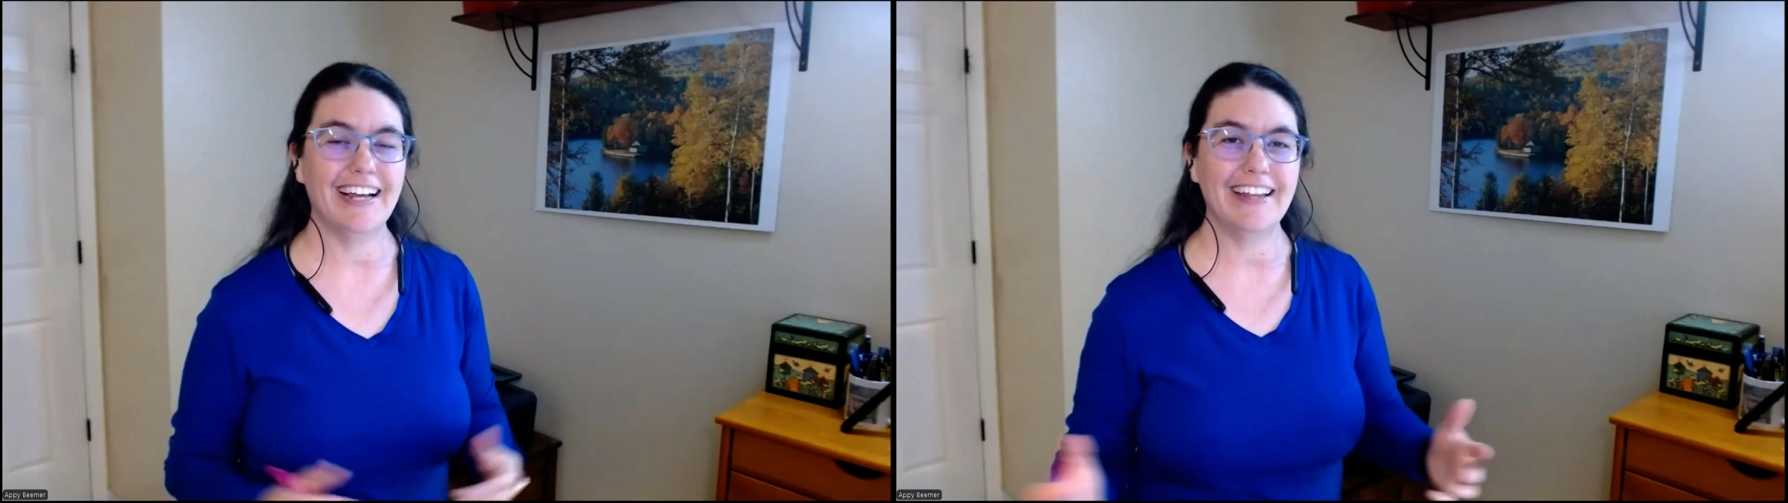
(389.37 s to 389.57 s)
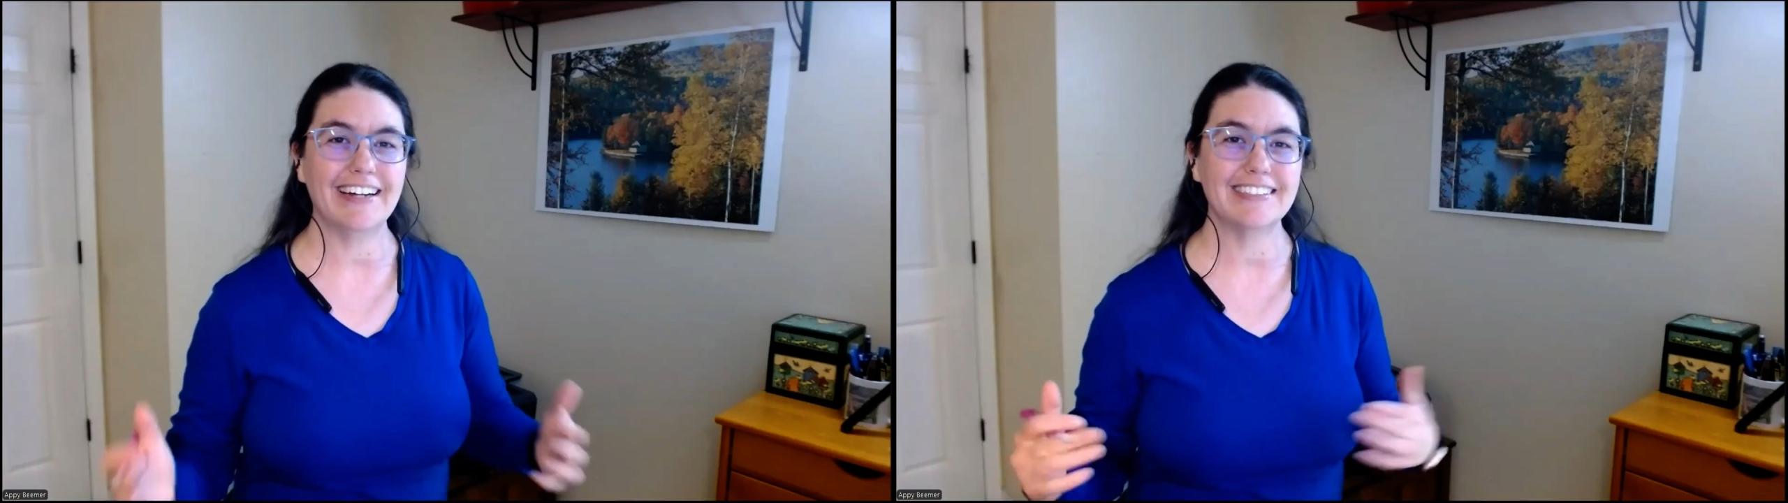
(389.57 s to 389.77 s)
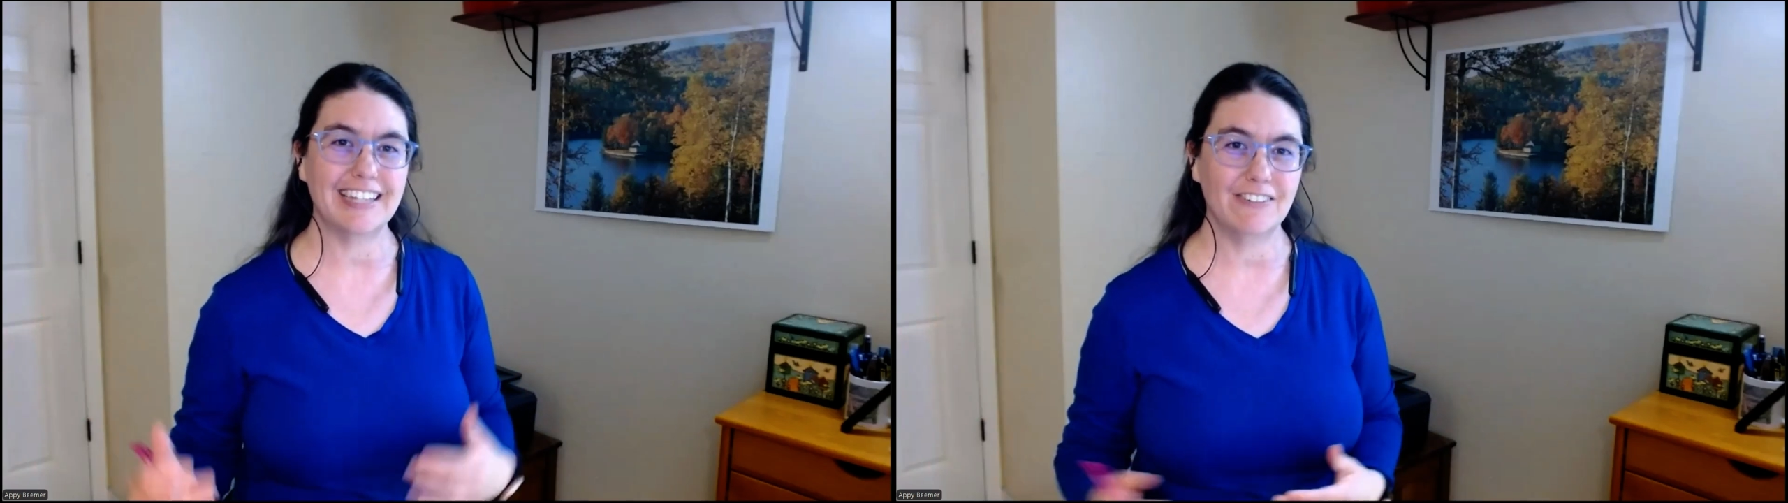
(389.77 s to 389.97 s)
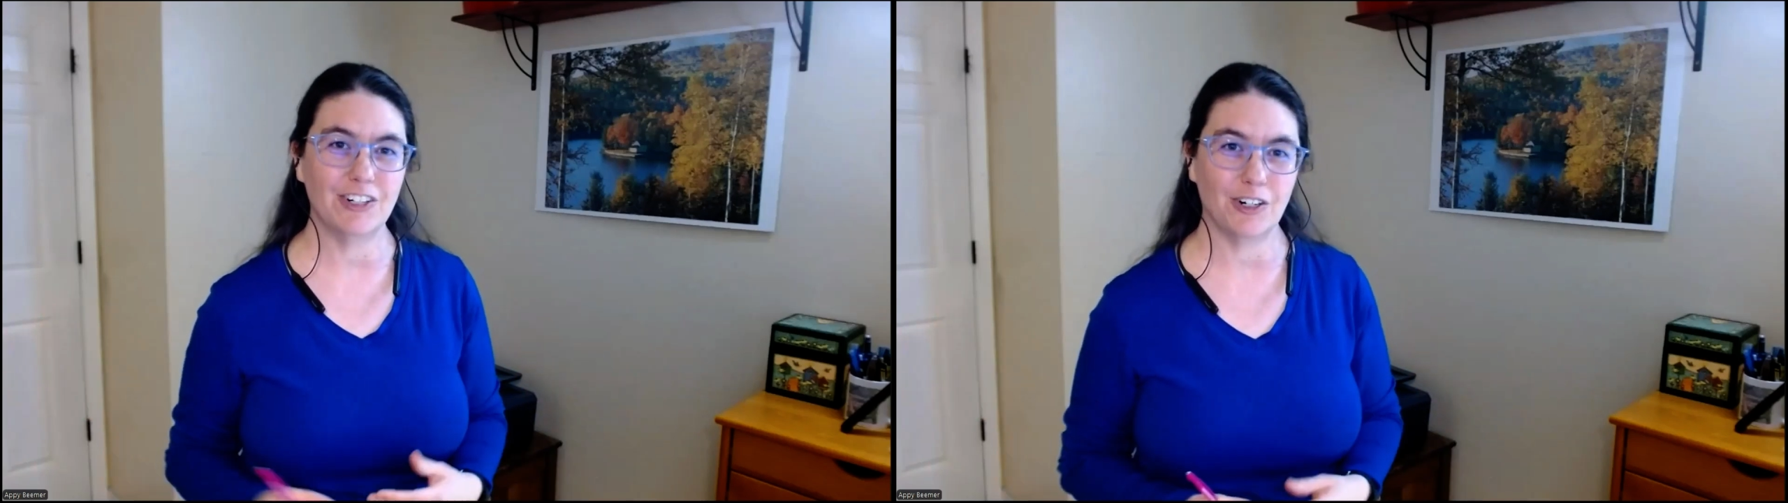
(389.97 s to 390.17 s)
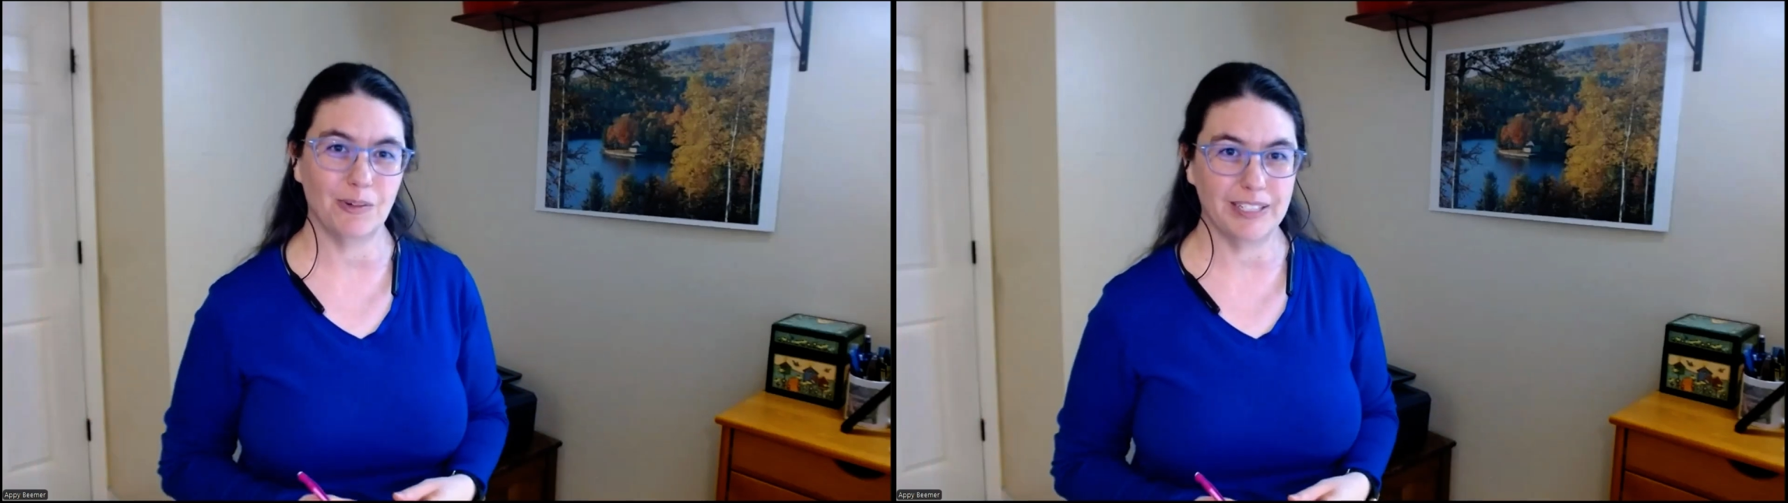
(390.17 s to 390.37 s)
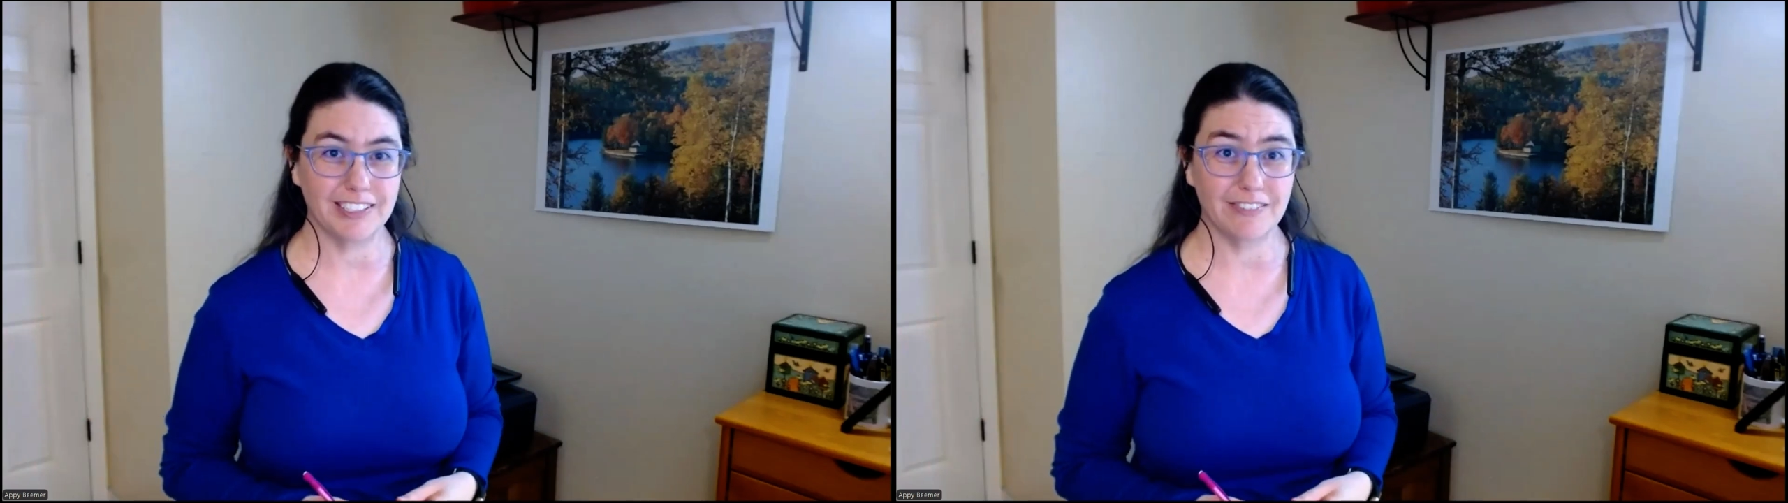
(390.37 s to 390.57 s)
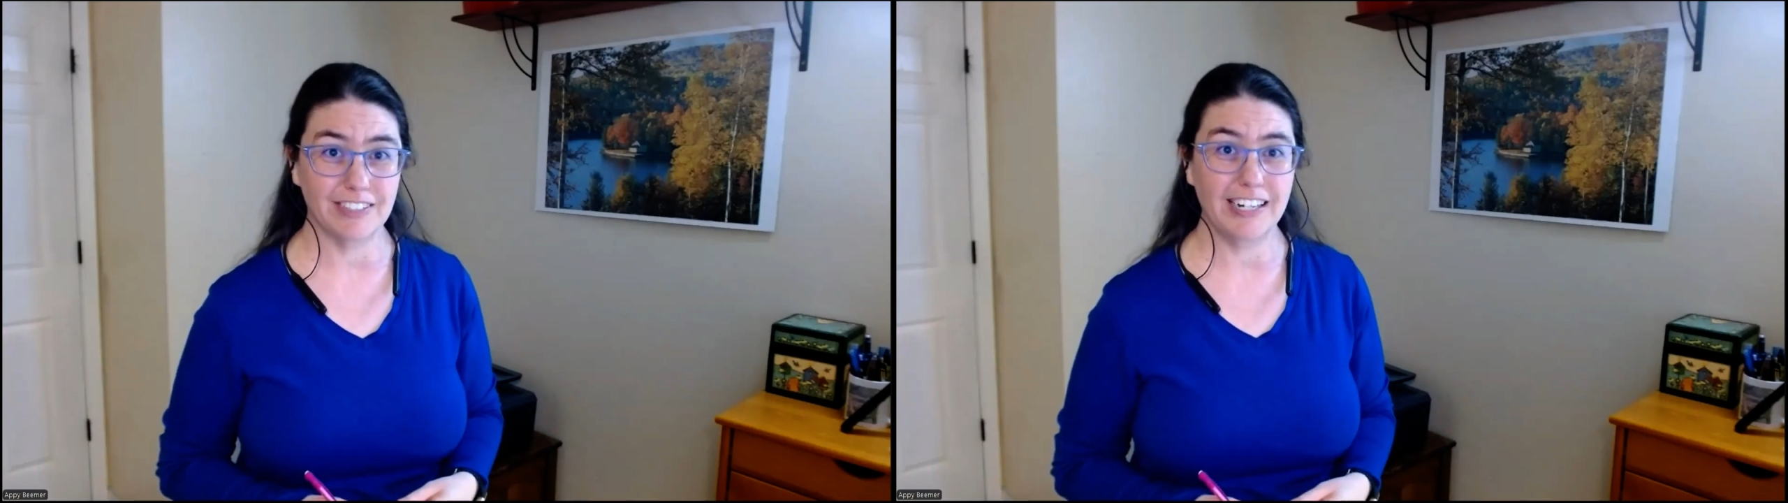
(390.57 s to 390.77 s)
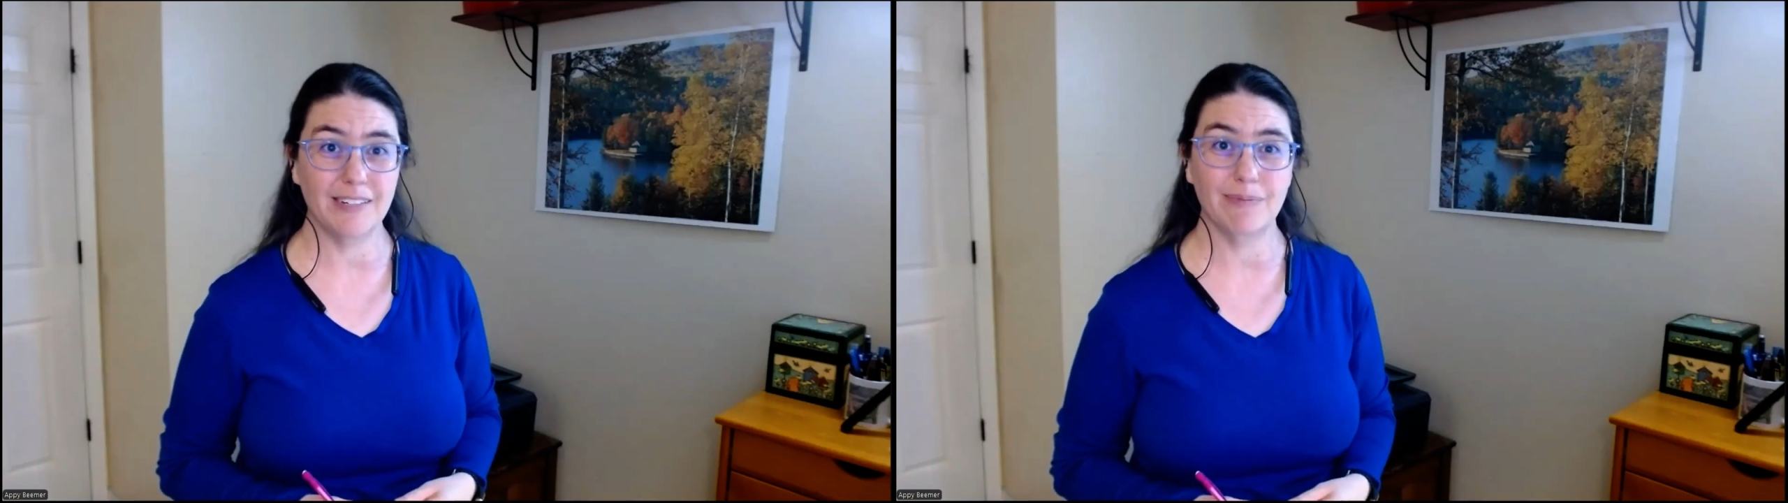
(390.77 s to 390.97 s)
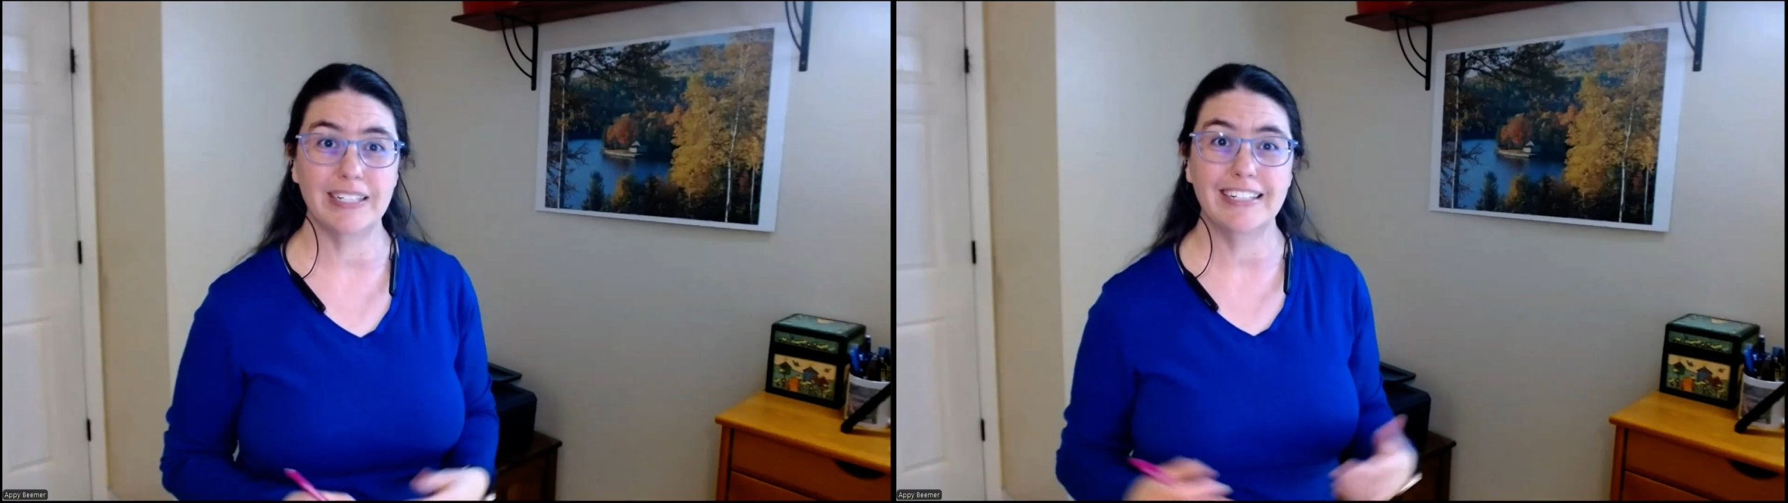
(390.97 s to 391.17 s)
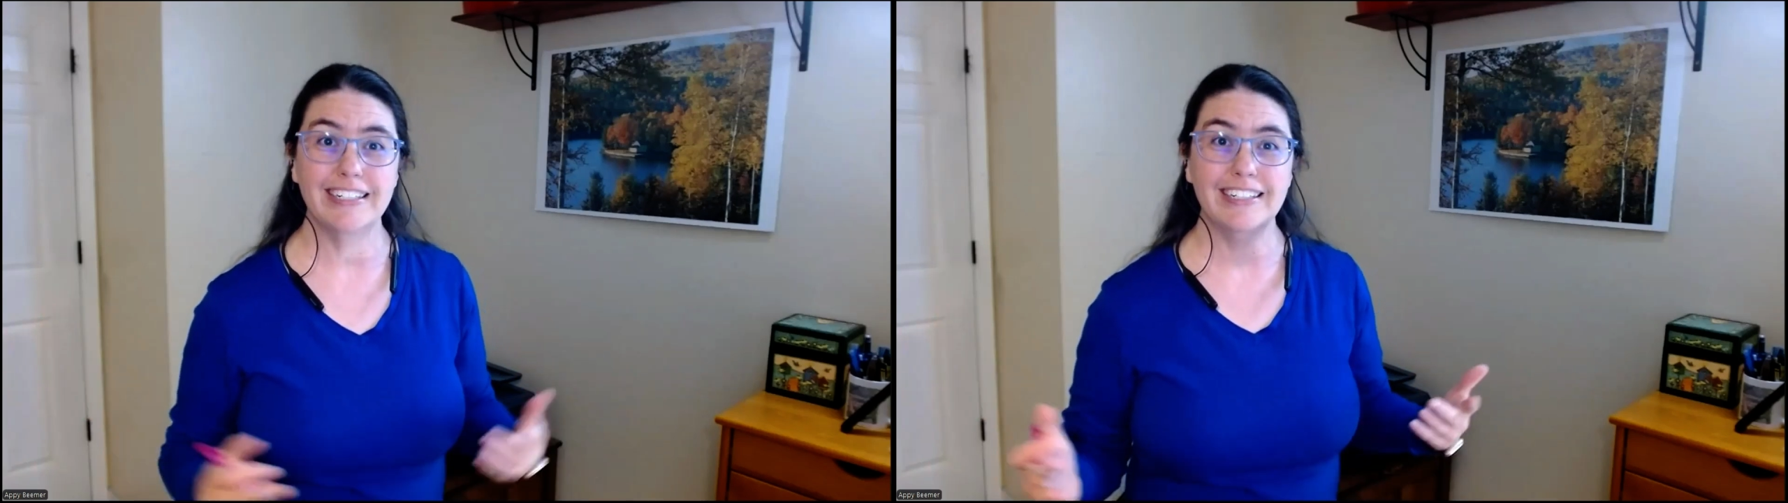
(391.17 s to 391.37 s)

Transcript: and that saved her a bunch of time